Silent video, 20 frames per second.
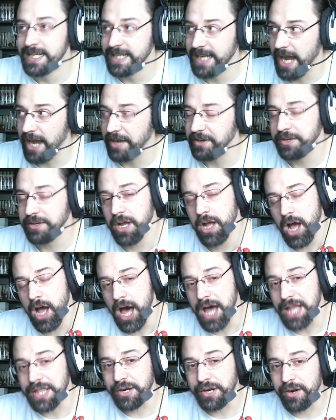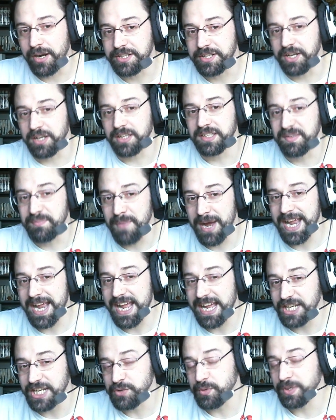And other adults my
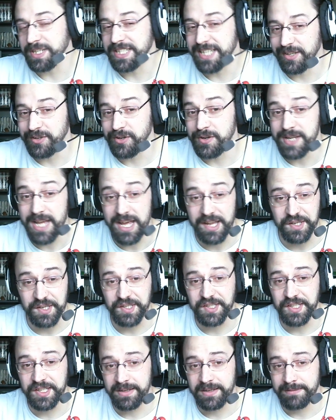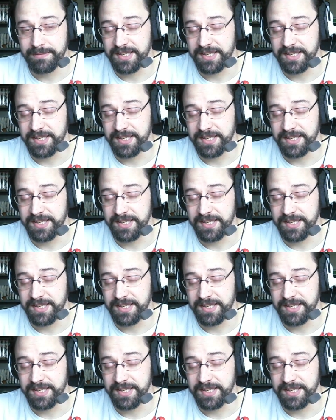age would tell you, yes,